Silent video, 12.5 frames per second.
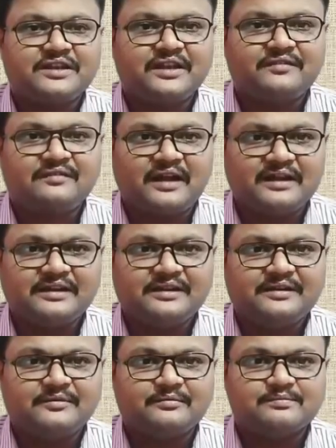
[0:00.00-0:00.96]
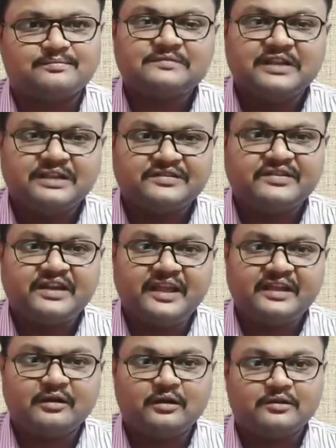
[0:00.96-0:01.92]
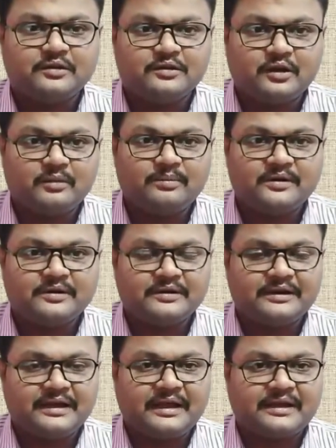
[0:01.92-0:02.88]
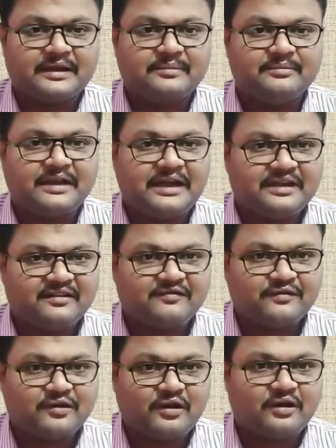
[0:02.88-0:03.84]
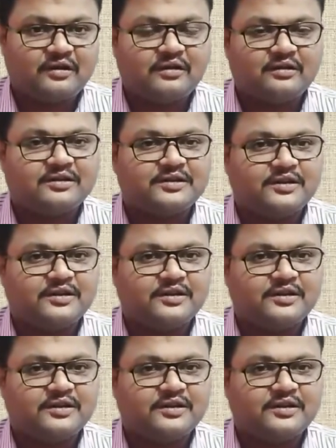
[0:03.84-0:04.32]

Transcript: I have added snake on the topper diagram and a frog